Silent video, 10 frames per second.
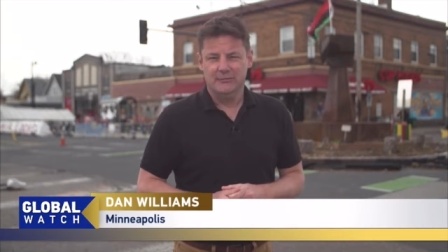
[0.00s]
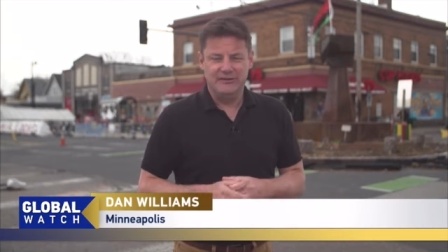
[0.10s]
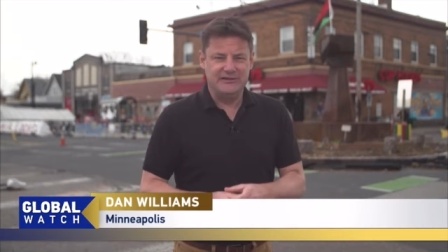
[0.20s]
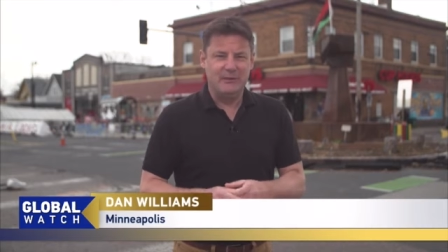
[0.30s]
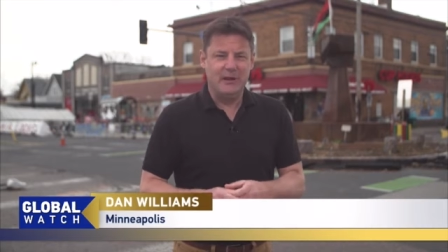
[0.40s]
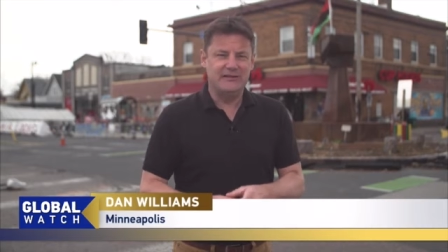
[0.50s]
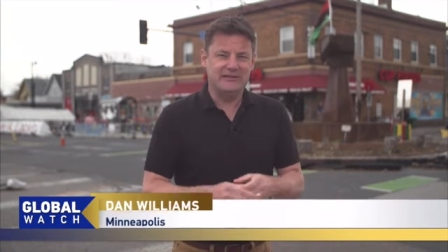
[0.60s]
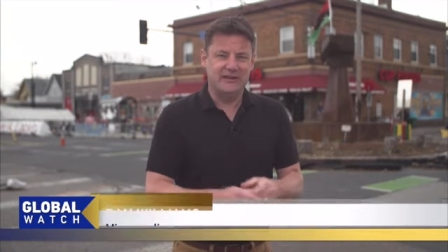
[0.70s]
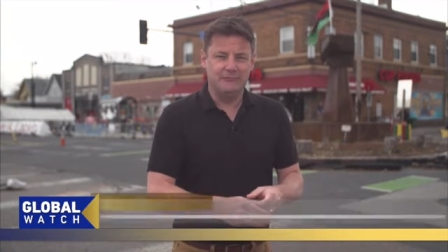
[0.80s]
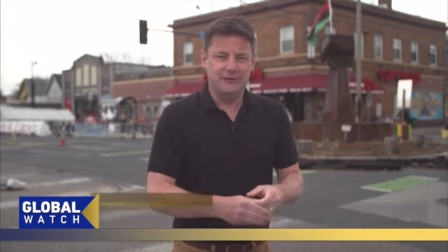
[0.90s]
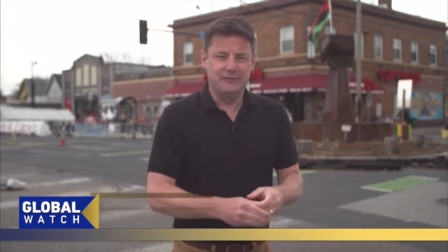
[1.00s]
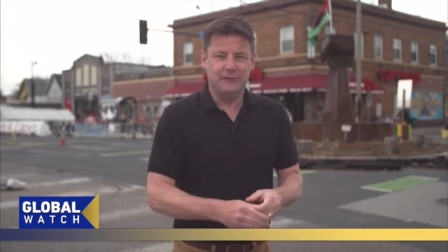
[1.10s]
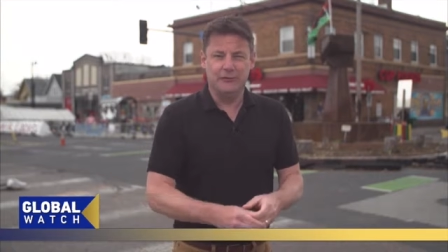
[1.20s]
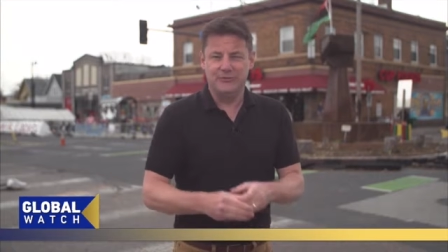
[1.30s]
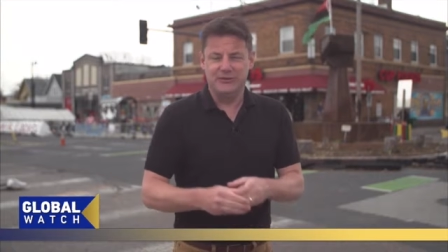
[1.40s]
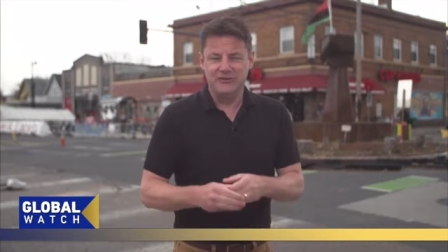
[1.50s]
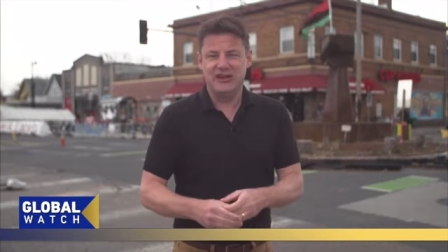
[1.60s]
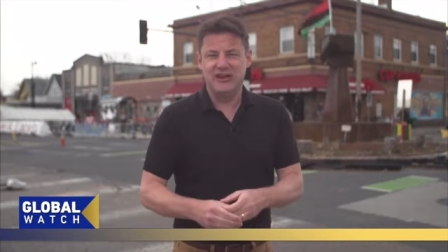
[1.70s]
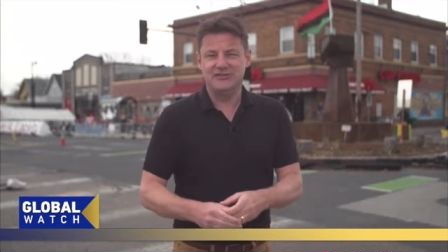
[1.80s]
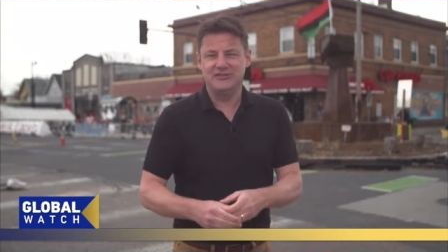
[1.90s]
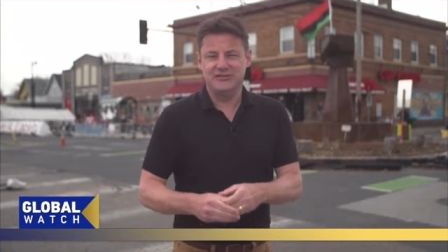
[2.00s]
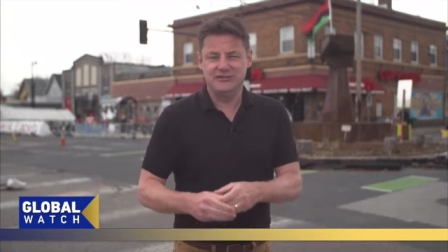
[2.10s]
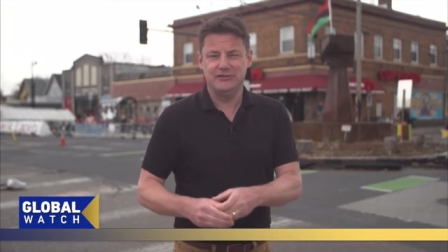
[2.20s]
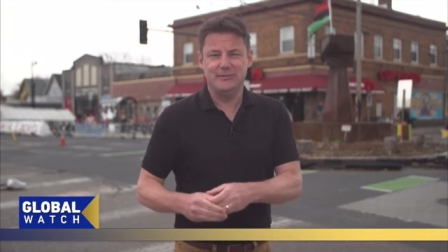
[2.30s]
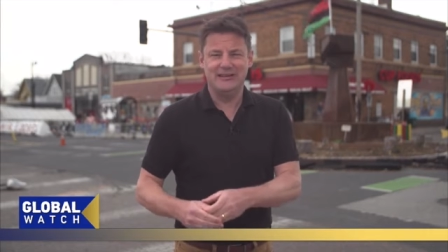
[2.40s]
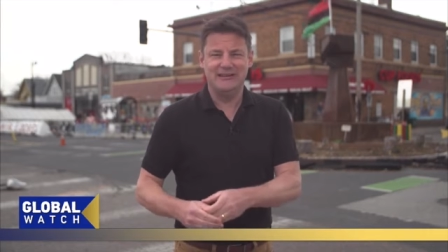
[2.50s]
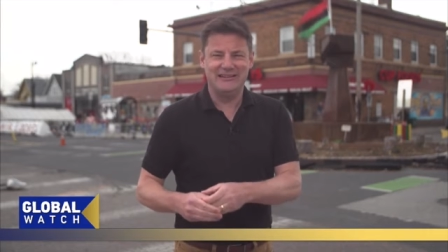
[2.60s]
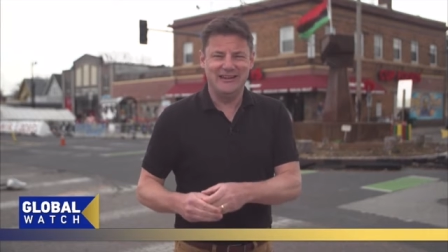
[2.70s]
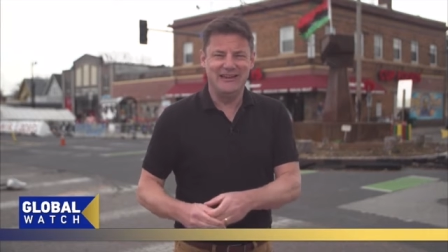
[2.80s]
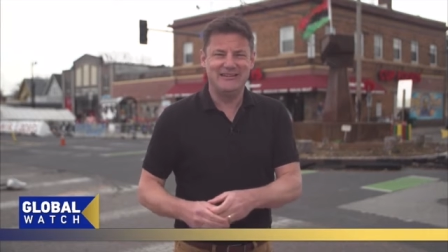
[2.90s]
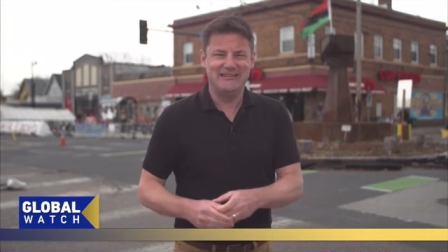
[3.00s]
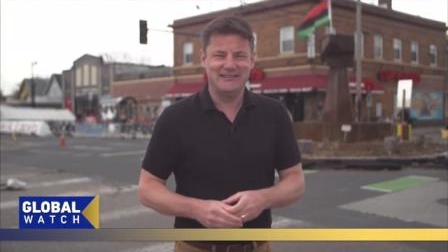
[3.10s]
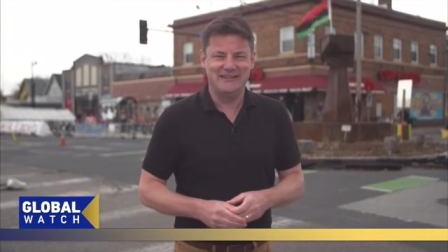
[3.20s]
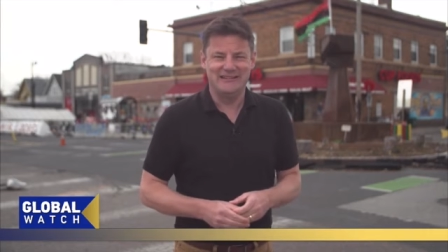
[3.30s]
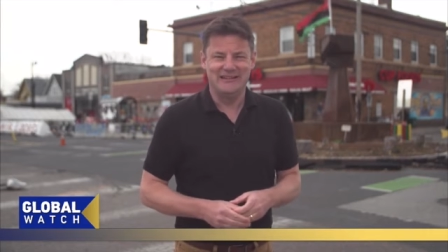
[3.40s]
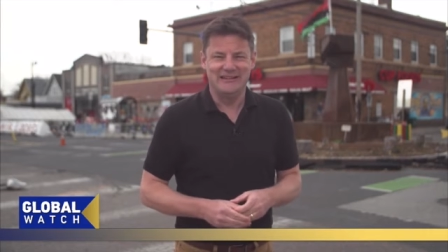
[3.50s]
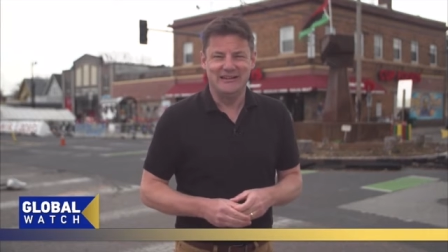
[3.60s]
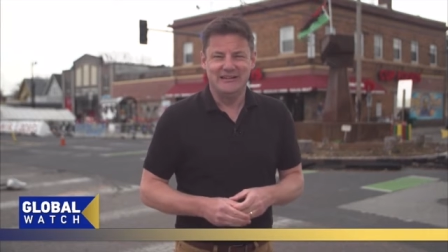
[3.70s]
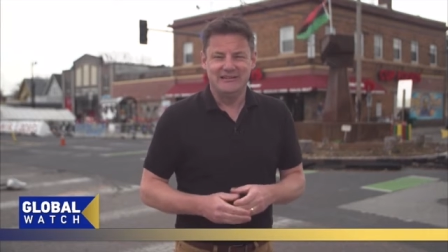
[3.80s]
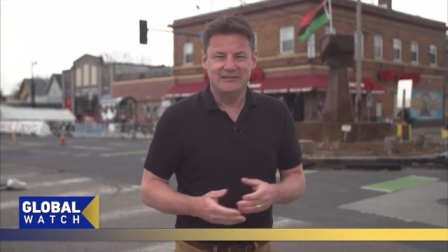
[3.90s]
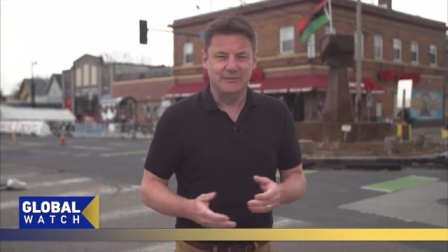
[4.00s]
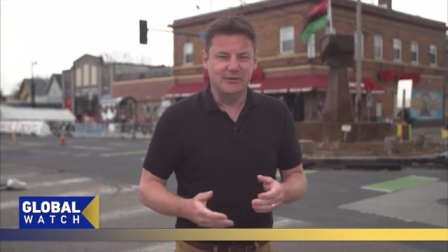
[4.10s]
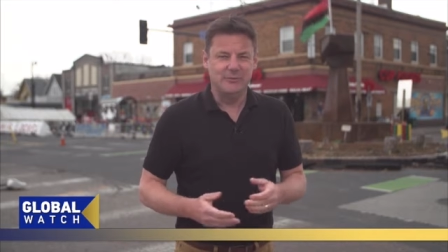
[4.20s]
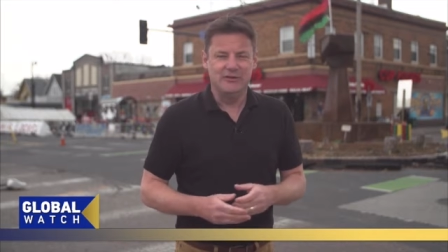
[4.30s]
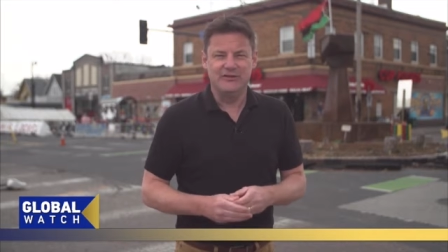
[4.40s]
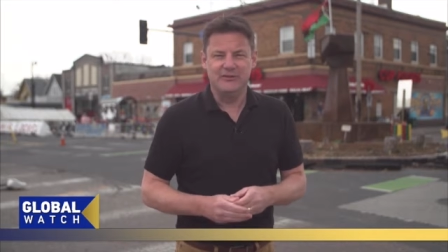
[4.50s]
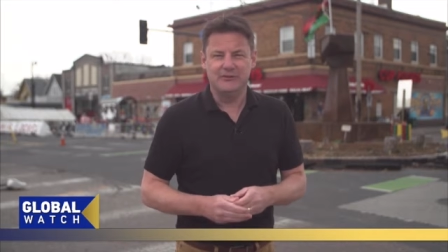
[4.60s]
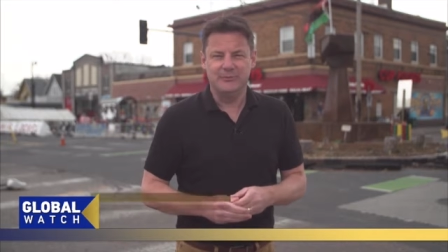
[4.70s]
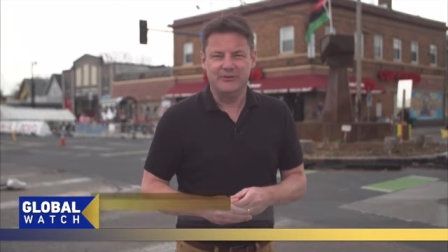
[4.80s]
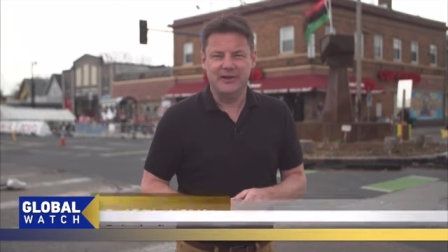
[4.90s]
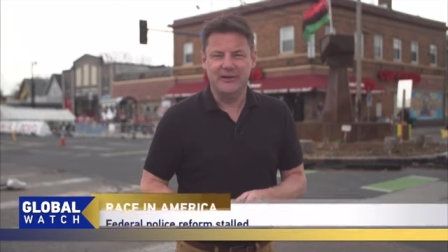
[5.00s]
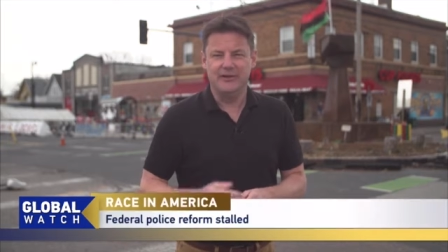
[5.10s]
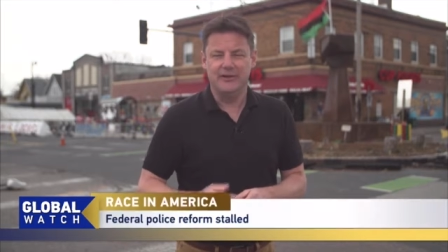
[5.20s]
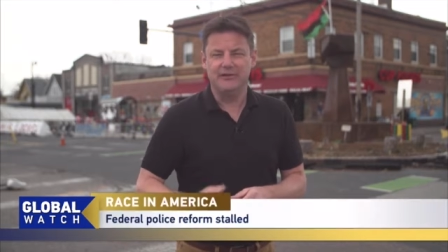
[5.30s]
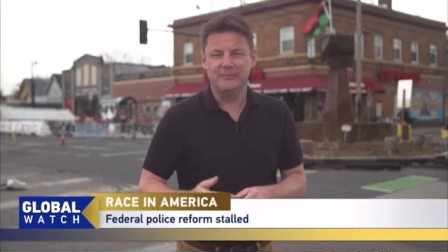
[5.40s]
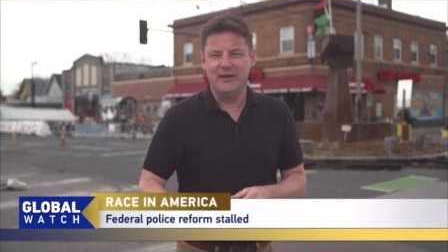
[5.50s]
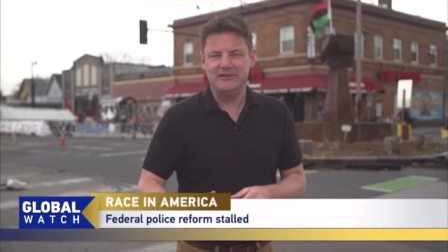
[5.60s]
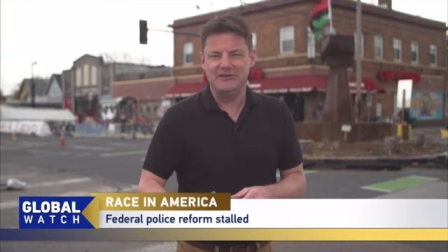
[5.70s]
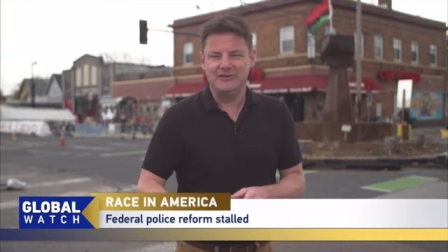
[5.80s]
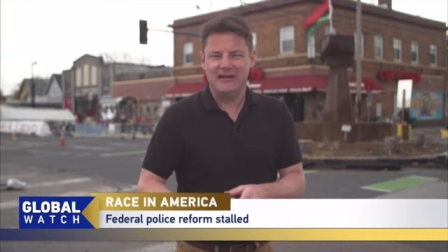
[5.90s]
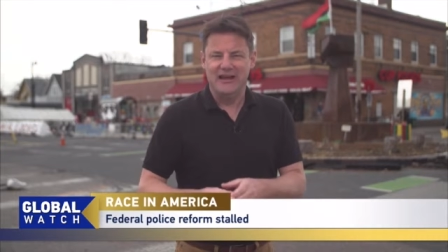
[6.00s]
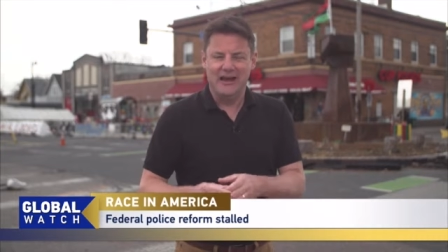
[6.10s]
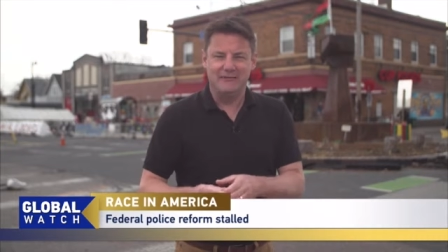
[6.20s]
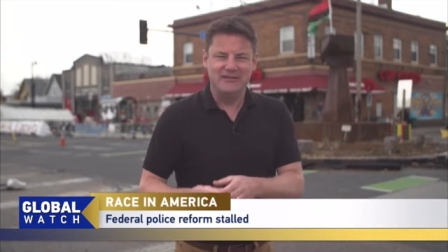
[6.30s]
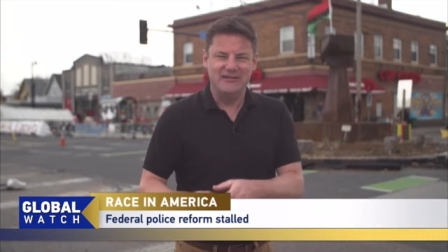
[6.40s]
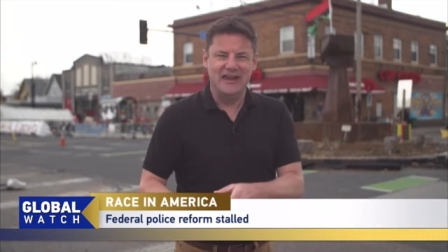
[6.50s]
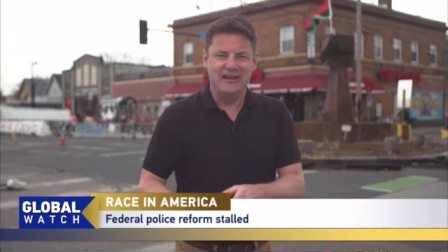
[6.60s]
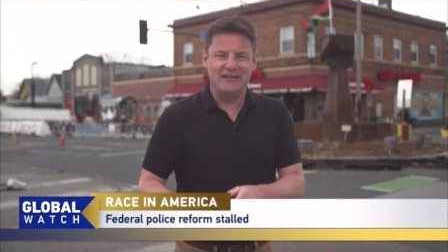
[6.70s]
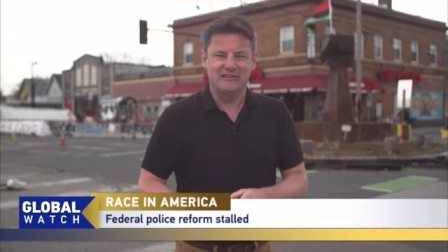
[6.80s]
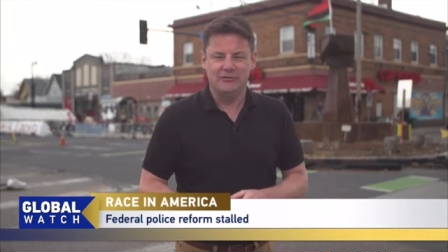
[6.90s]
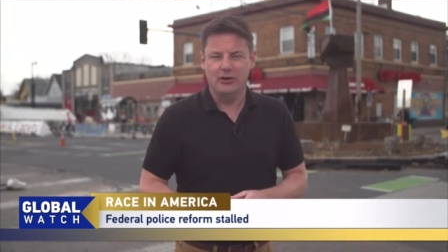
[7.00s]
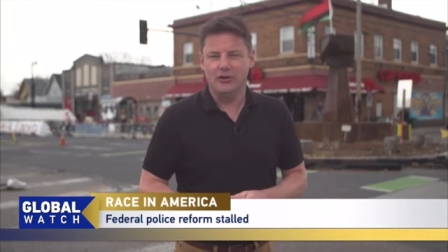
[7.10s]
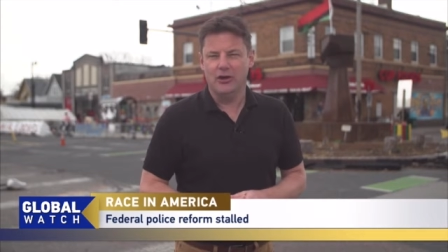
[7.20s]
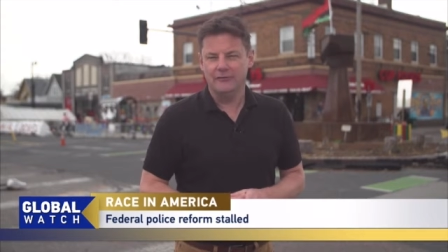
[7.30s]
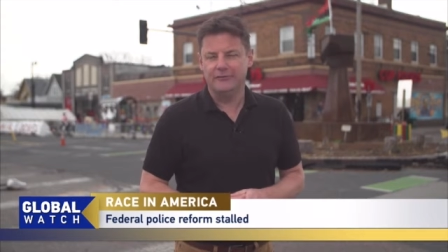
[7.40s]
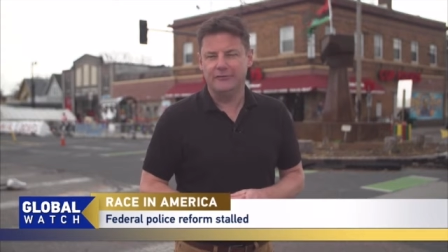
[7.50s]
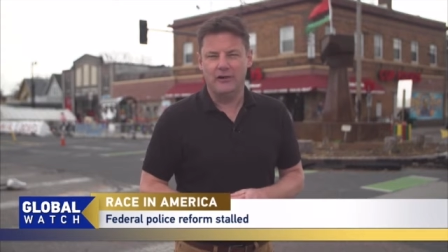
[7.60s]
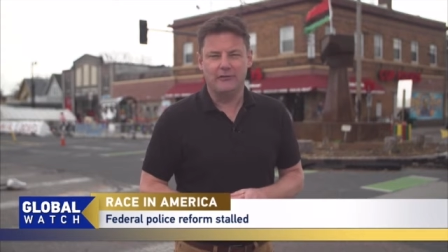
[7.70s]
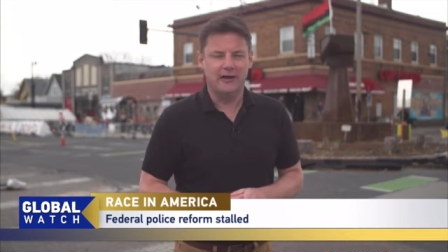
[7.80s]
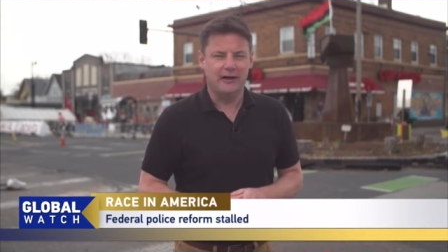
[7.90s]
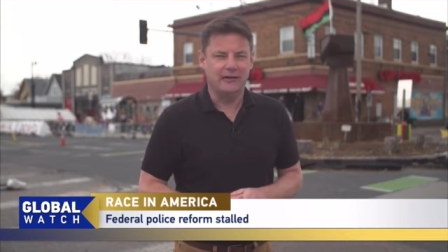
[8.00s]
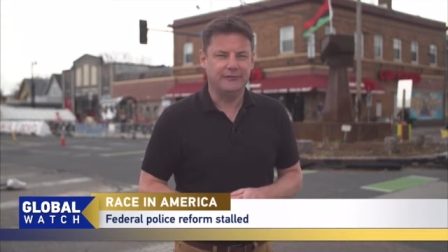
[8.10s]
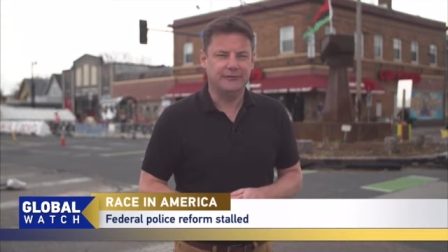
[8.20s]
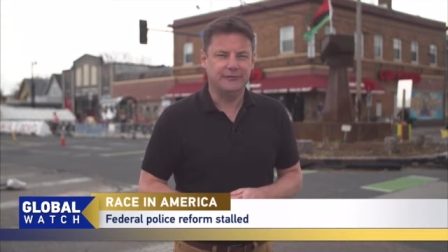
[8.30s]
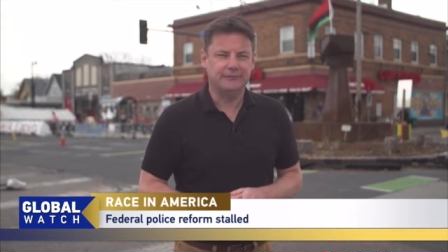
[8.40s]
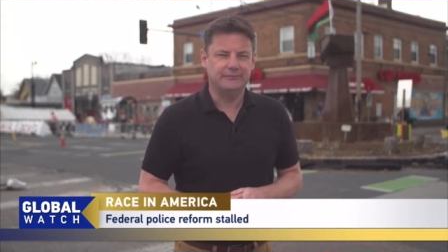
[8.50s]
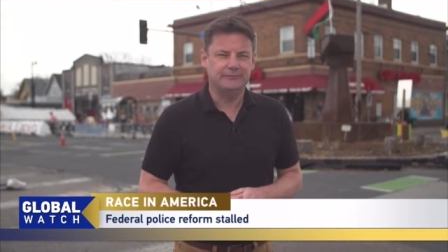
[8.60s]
But despite some reforms and changes to policing in the city, some community groups say those measures have as yet not gone far enough.